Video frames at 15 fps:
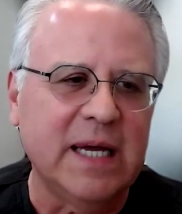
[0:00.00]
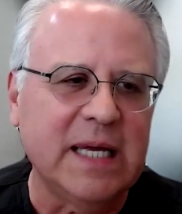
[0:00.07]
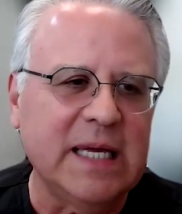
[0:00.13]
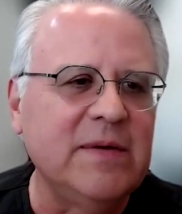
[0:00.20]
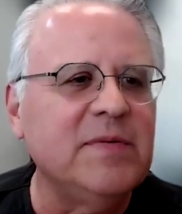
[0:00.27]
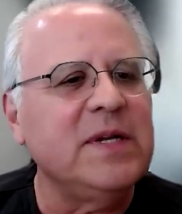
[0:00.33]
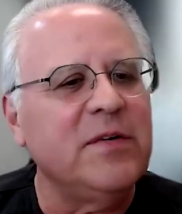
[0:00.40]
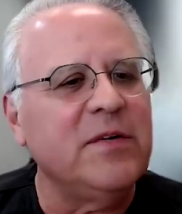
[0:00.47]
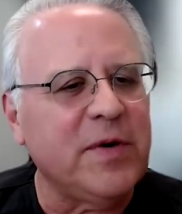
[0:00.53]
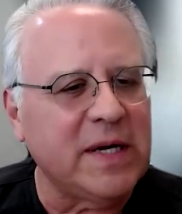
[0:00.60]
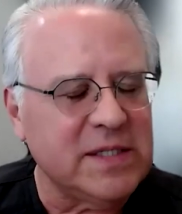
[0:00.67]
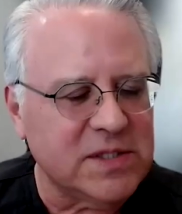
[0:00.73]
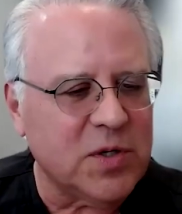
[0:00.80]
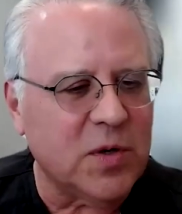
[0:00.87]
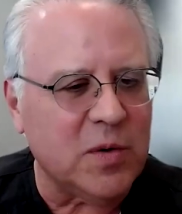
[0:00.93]
even if I
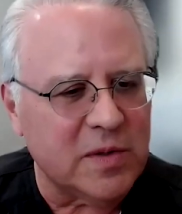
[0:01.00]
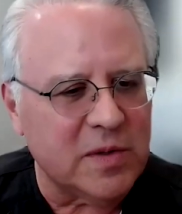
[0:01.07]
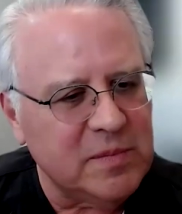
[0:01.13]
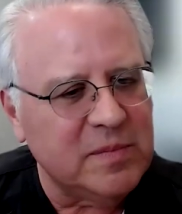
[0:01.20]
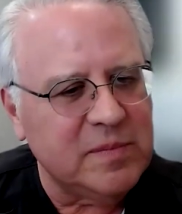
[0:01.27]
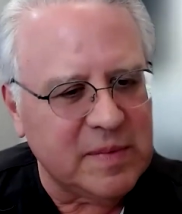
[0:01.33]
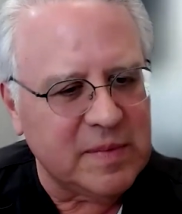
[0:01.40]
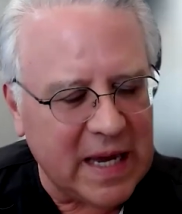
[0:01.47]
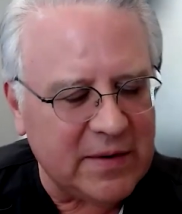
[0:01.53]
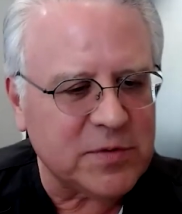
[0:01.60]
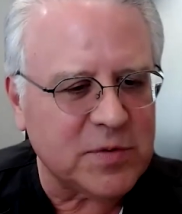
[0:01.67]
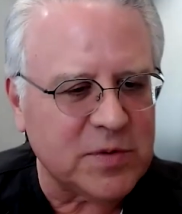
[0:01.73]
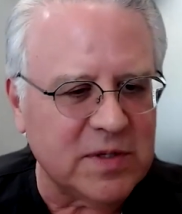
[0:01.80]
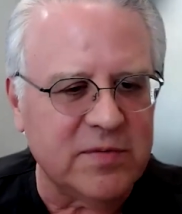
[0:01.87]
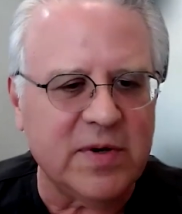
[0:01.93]
told him
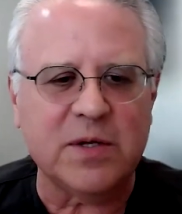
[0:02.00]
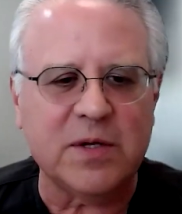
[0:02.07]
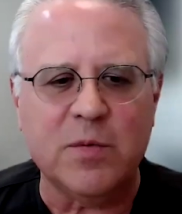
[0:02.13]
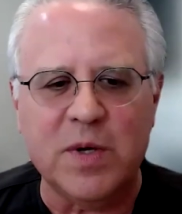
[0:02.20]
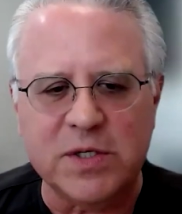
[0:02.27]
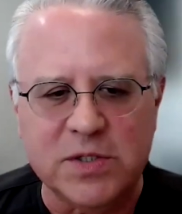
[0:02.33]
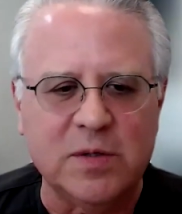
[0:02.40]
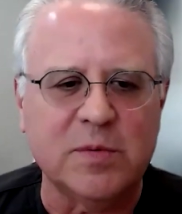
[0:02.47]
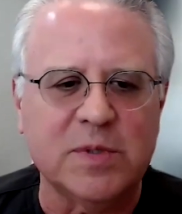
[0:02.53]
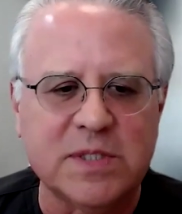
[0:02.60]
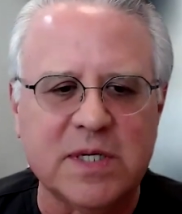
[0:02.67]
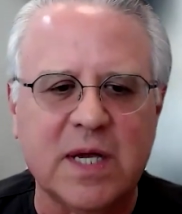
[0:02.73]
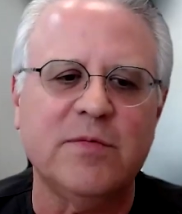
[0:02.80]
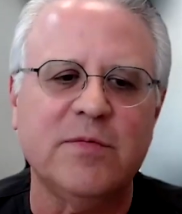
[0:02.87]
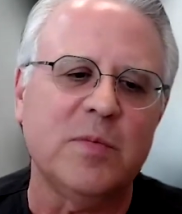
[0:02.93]
after the evaluation it was
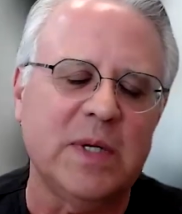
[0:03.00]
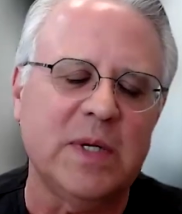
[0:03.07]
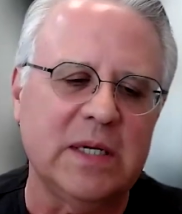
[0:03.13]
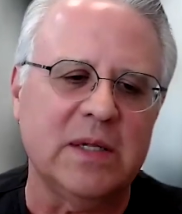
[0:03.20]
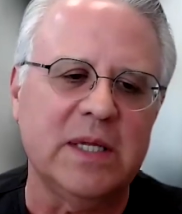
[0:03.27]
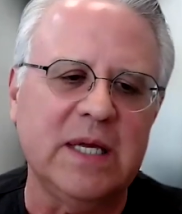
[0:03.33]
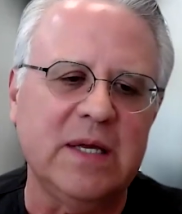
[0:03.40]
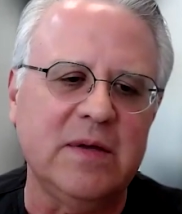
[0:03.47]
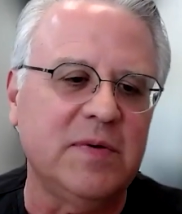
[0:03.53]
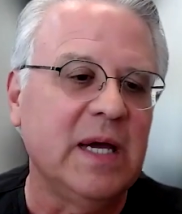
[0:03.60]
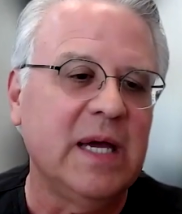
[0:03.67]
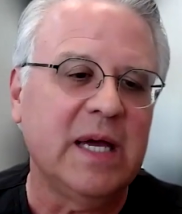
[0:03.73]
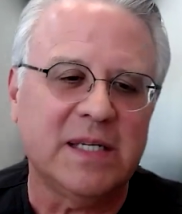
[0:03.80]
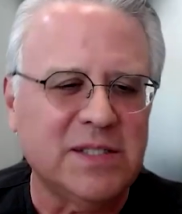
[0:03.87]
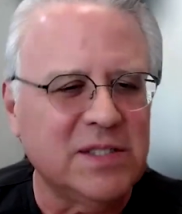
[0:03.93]
time for me to leave,
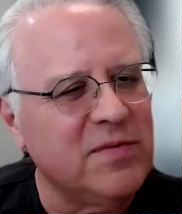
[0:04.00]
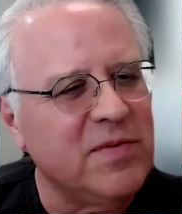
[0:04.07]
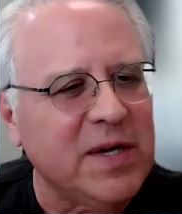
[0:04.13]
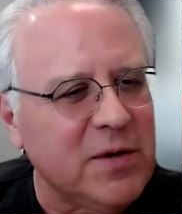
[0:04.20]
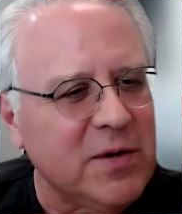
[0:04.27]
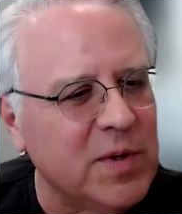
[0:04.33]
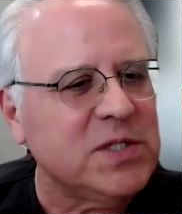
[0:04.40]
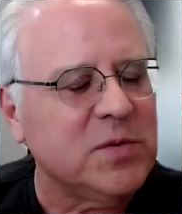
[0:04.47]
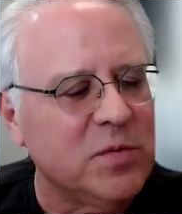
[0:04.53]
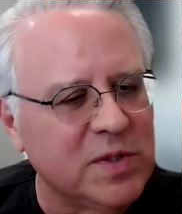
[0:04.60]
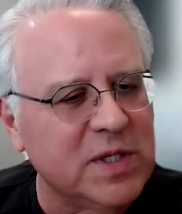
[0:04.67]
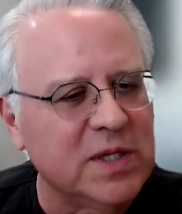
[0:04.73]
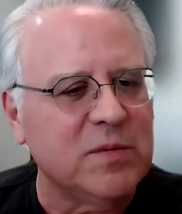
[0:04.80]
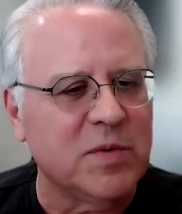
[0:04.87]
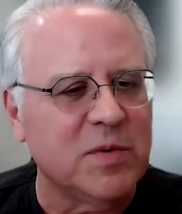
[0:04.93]
because the evaluation
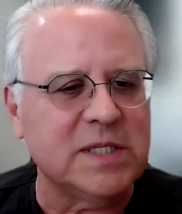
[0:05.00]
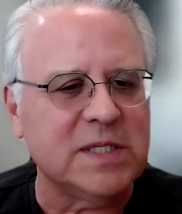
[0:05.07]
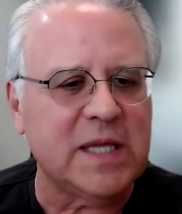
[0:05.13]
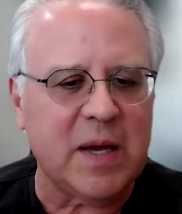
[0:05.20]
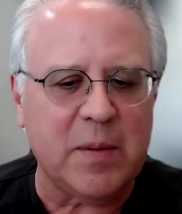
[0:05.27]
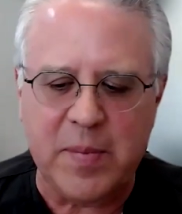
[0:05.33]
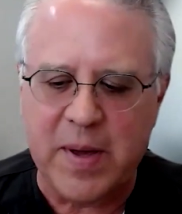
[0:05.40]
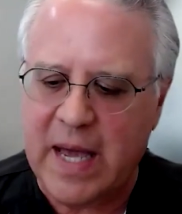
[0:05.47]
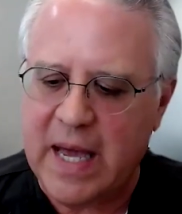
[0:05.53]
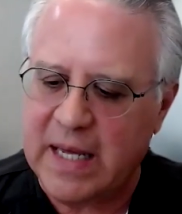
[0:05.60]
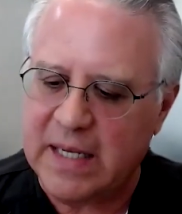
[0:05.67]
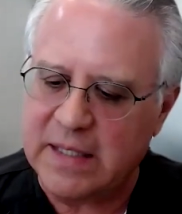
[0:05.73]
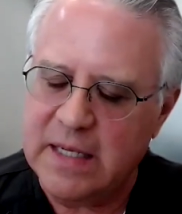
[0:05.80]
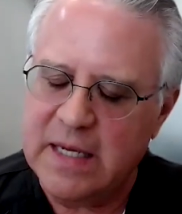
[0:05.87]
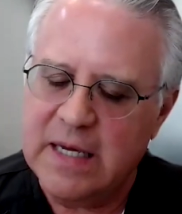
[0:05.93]
really wasn't that
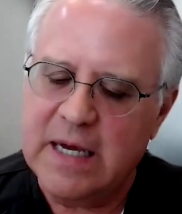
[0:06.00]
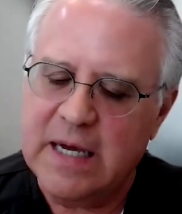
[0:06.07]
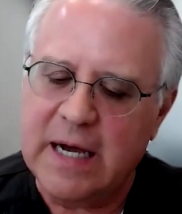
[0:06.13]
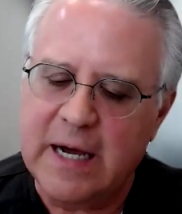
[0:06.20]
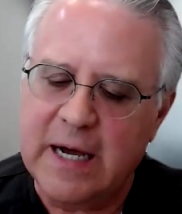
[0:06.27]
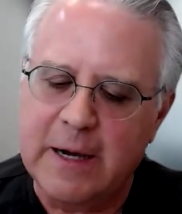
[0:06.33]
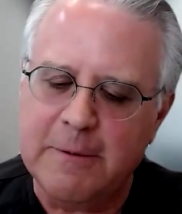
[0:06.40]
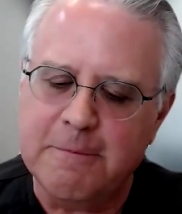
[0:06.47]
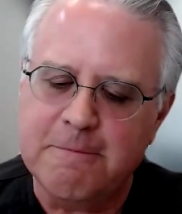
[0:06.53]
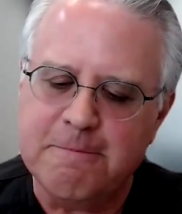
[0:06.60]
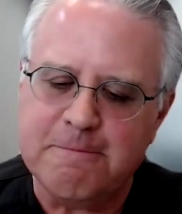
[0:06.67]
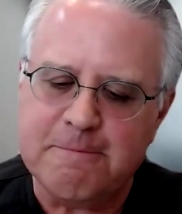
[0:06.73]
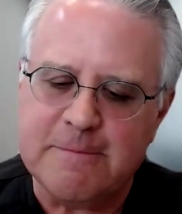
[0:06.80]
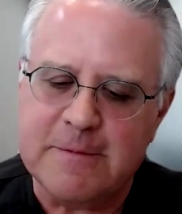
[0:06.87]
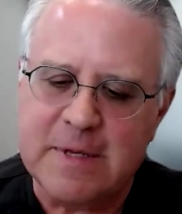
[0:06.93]
bad,
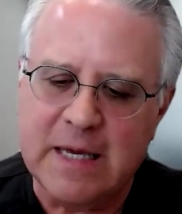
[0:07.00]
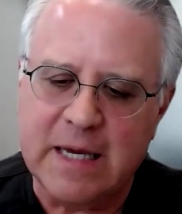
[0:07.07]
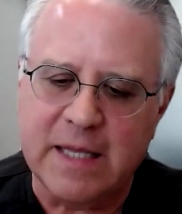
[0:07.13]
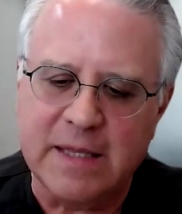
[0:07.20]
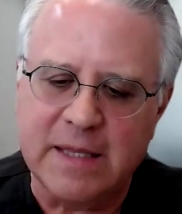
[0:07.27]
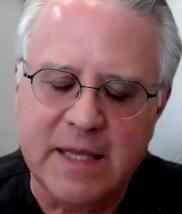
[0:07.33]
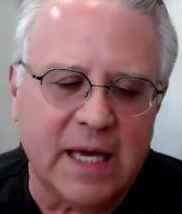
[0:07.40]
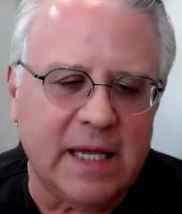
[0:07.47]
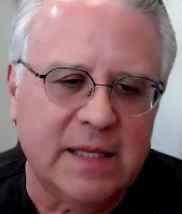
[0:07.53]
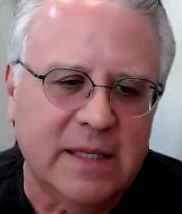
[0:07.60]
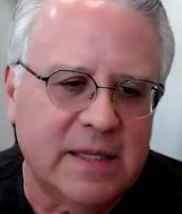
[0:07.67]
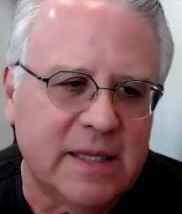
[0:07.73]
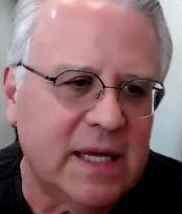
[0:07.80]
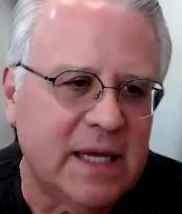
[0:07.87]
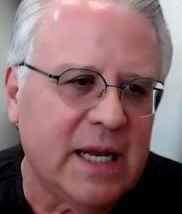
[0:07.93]
that
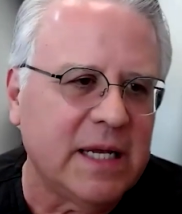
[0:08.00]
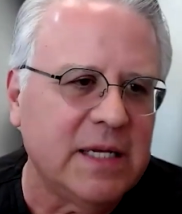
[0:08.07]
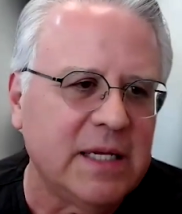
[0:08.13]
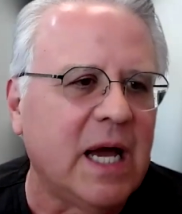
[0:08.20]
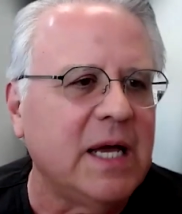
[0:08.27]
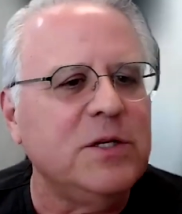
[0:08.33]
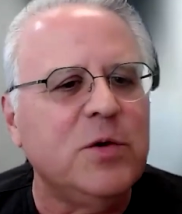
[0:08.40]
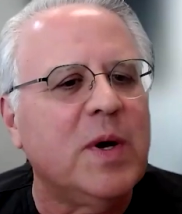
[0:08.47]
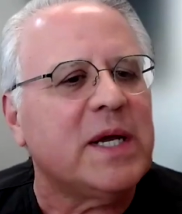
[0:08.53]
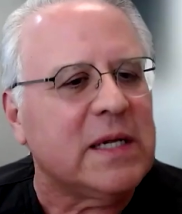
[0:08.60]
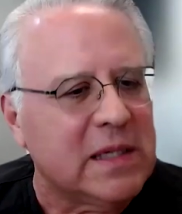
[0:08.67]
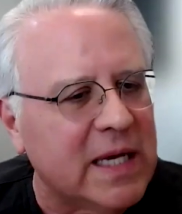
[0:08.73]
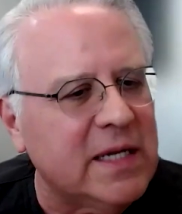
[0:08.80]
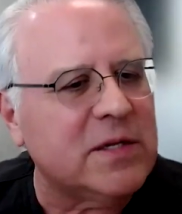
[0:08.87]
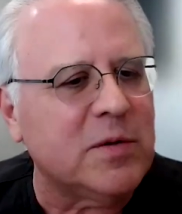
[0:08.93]
I knew I could
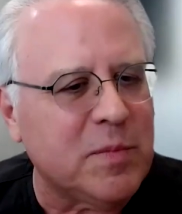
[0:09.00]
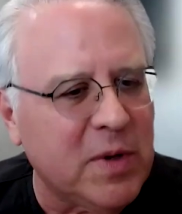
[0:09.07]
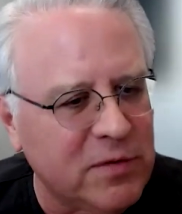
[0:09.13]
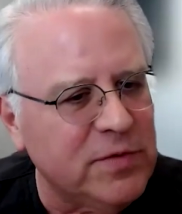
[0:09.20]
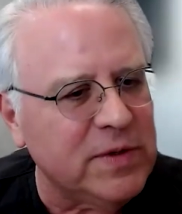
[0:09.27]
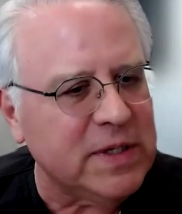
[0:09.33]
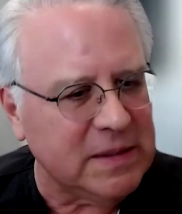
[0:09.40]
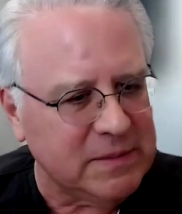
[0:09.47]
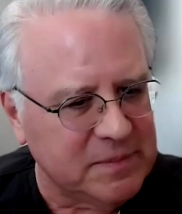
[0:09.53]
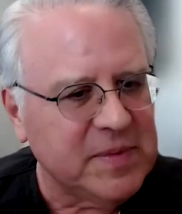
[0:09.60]
land on my feet.